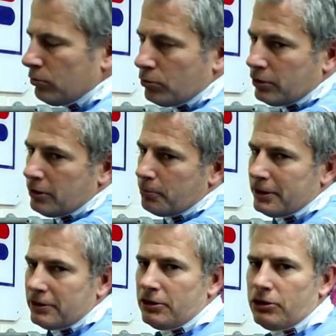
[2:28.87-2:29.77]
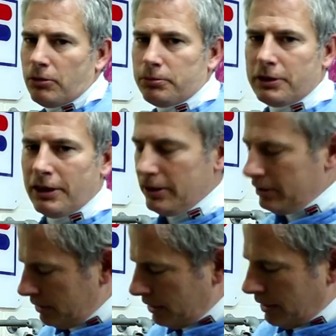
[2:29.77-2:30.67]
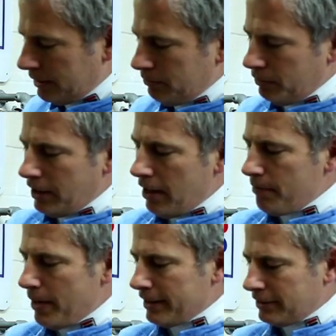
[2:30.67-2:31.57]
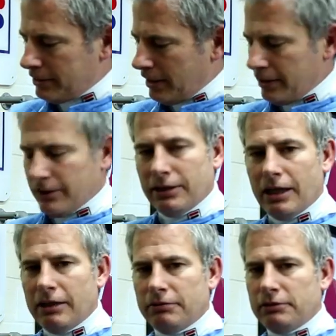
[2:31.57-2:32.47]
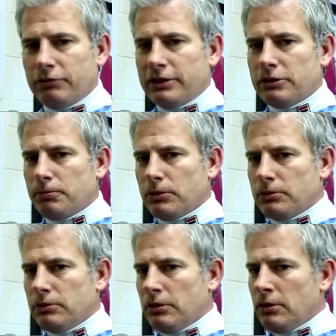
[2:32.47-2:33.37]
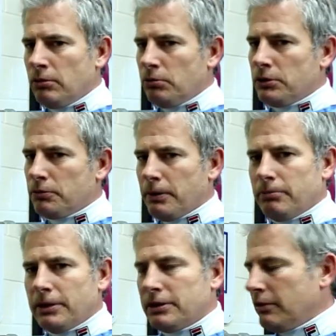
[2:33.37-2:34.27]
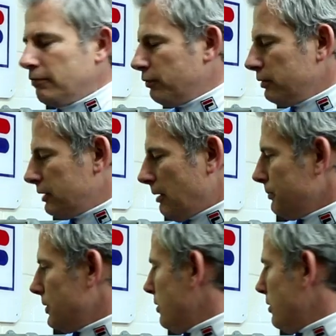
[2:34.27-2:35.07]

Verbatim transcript: or in the business shop scene, and we're going back to selling a navy French blue, which has been missing for some